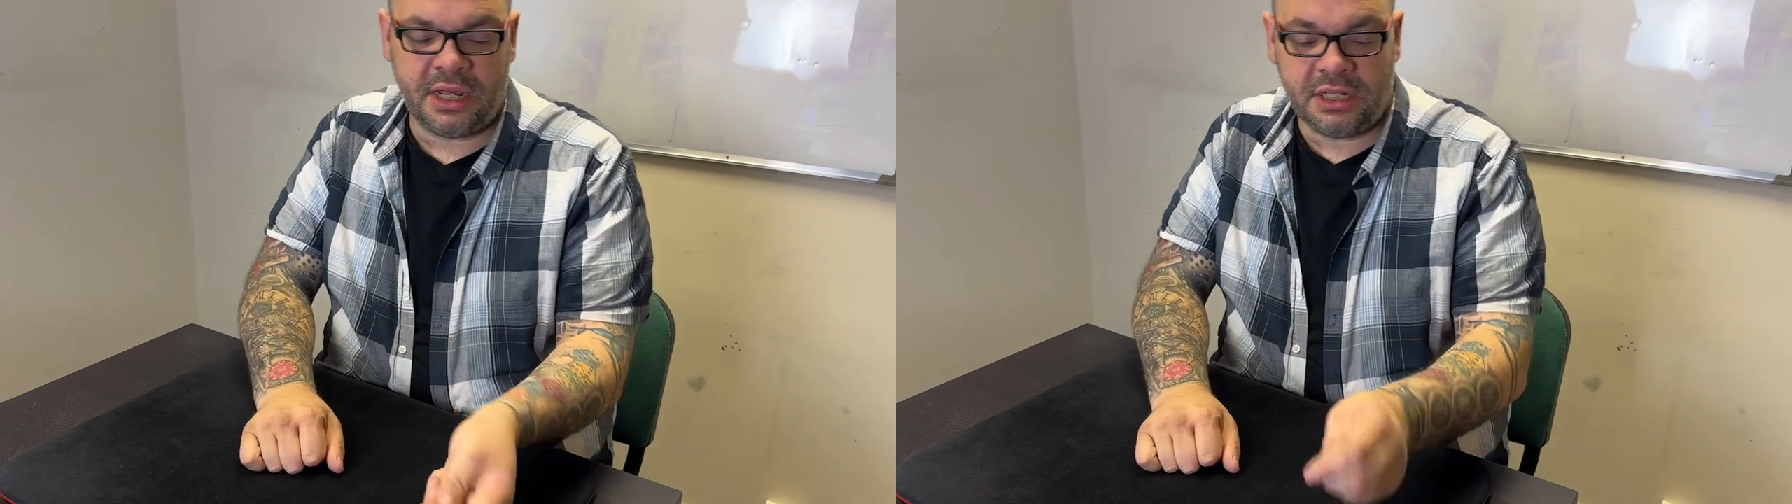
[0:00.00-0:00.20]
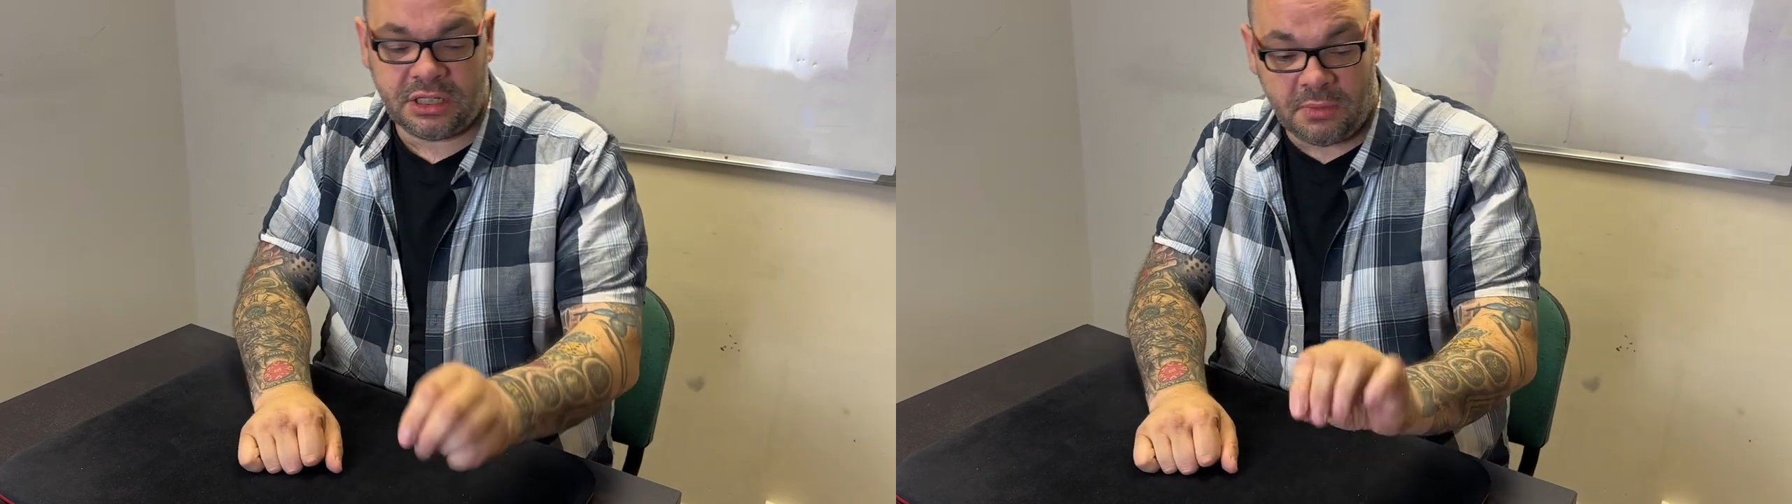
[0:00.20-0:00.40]

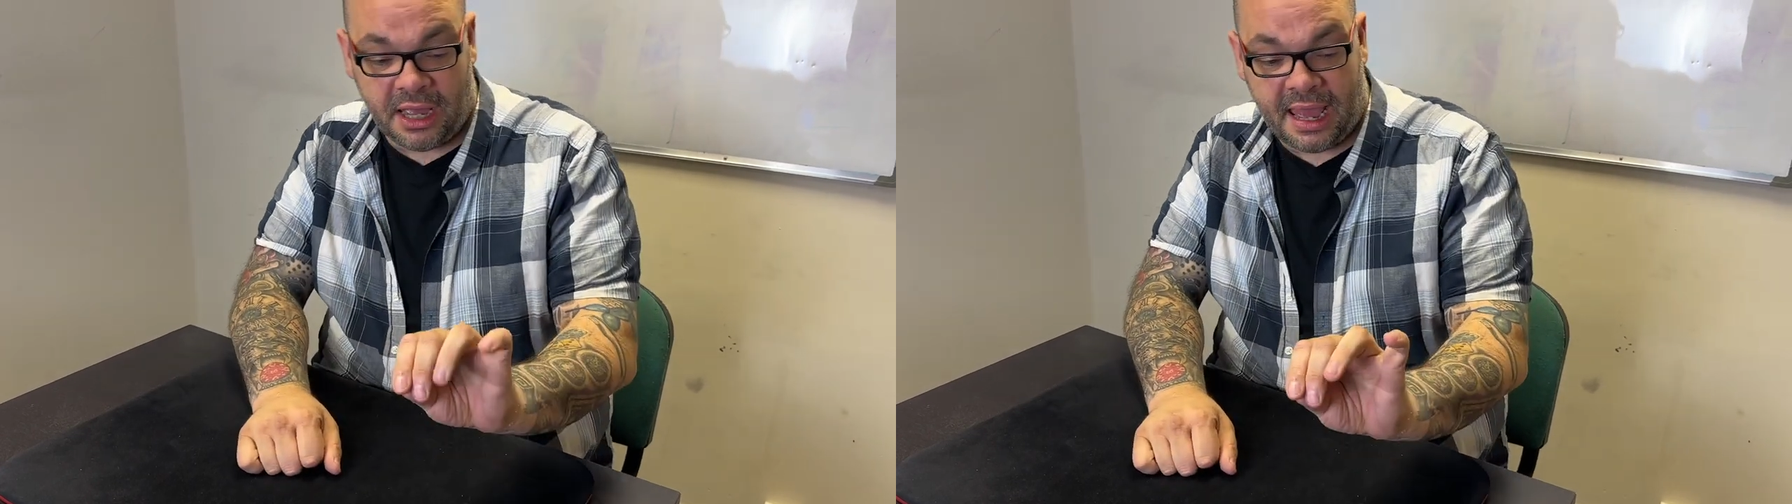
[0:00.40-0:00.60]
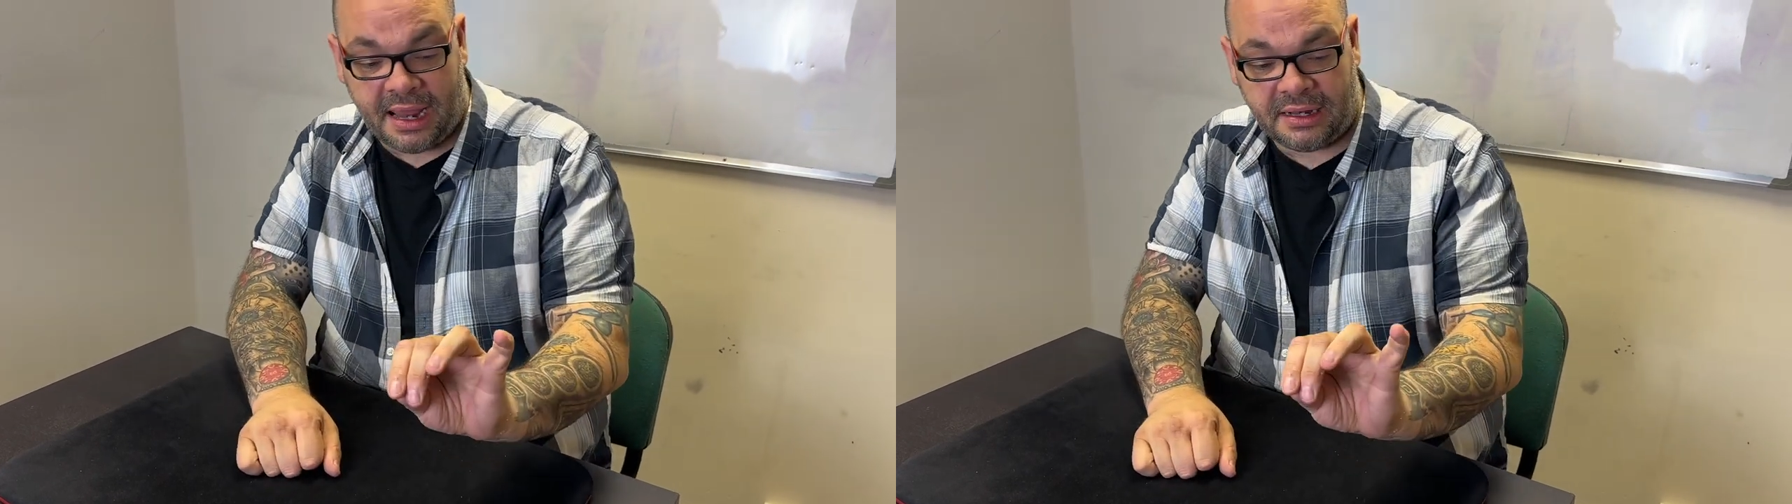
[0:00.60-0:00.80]
into my
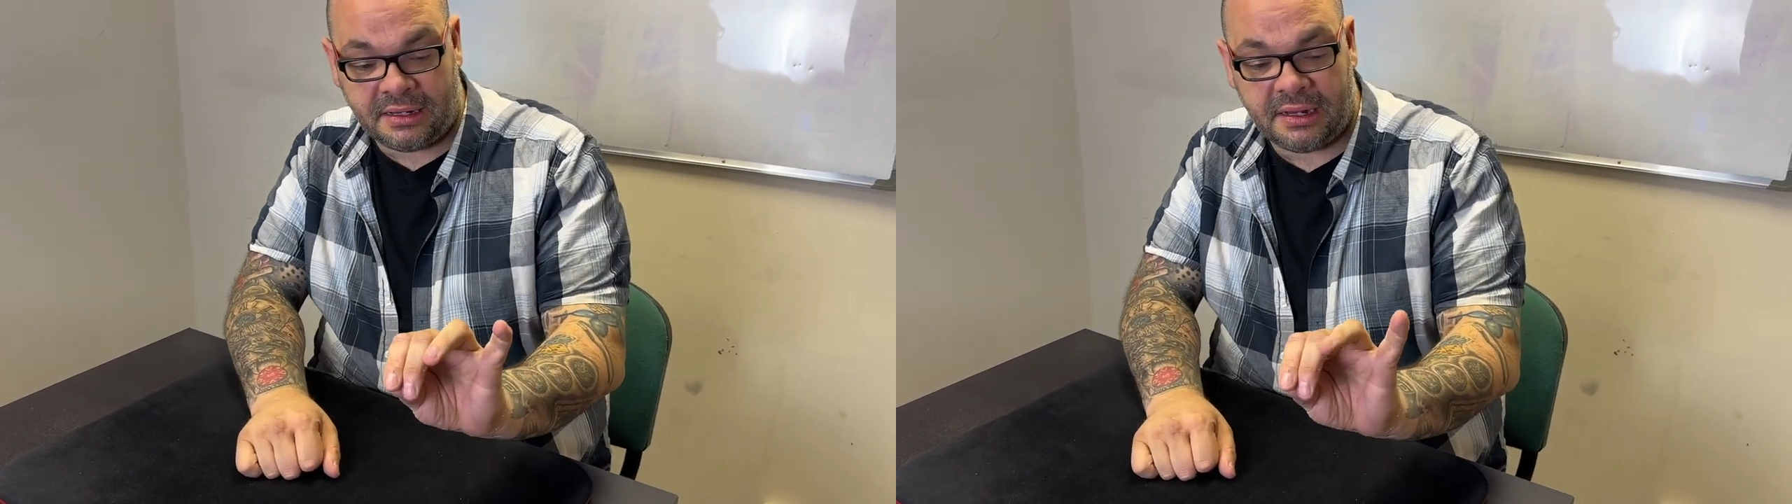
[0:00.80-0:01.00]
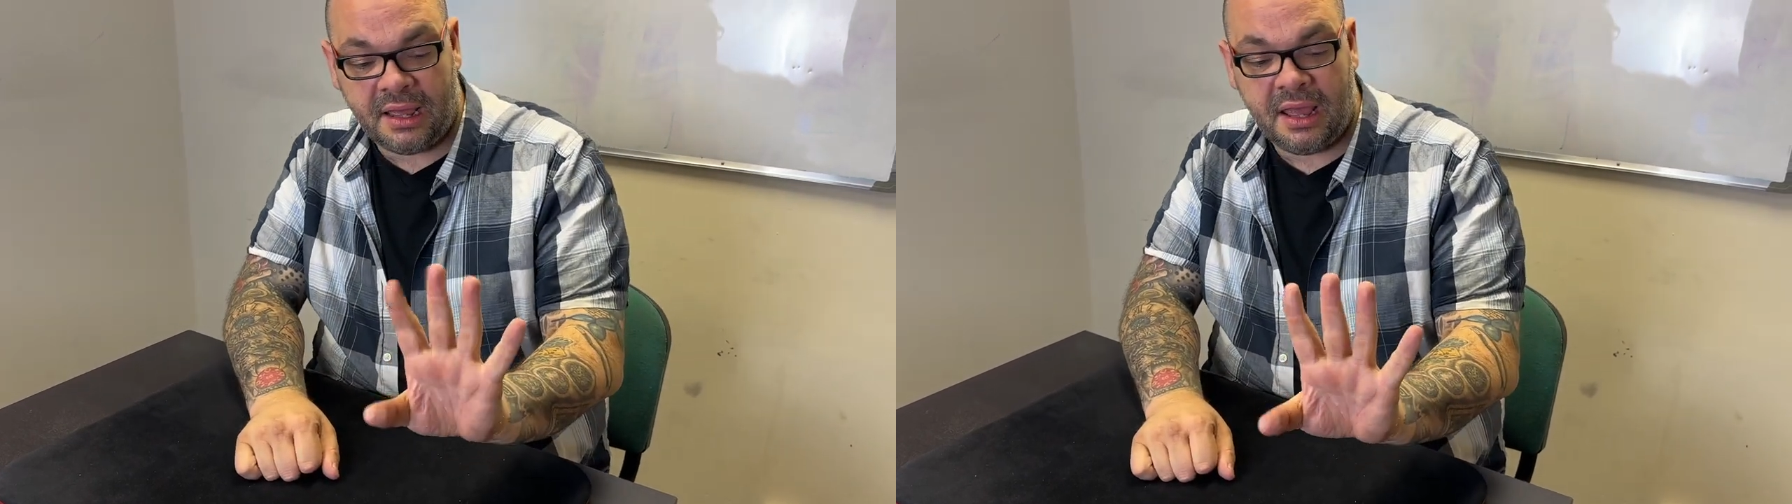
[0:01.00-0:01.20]
hand